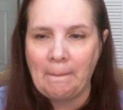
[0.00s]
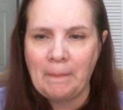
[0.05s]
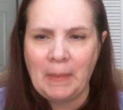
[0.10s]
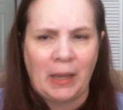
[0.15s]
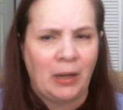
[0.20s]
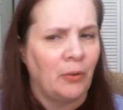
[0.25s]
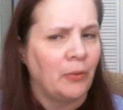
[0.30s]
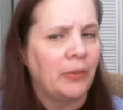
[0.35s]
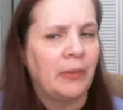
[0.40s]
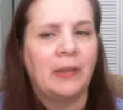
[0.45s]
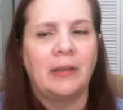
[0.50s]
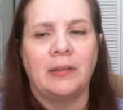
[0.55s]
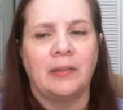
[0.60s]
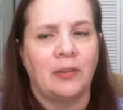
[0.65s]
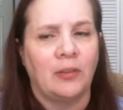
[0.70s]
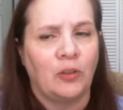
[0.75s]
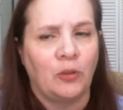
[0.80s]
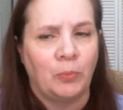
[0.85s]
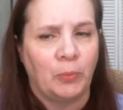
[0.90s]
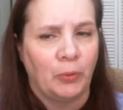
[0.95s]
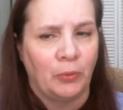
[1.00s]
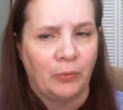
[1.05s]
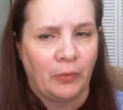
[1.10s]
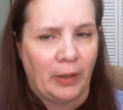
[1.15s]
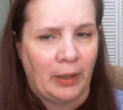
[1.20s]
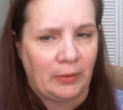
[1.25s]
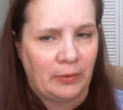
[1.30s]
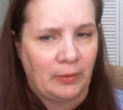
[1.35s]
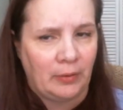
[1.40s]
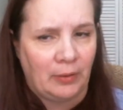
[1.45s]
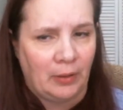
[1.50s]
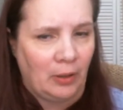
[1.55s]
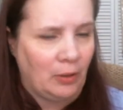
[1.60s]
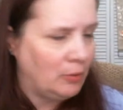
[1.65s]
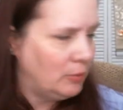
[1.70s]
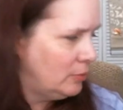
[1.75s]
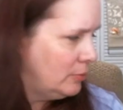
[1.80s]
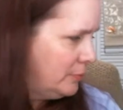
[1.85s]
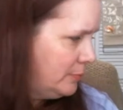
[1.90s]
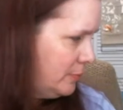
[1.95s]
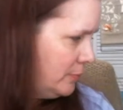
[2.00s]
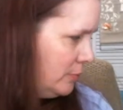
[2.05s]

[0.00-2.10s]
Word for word: I don't think it's a spoon rest. No,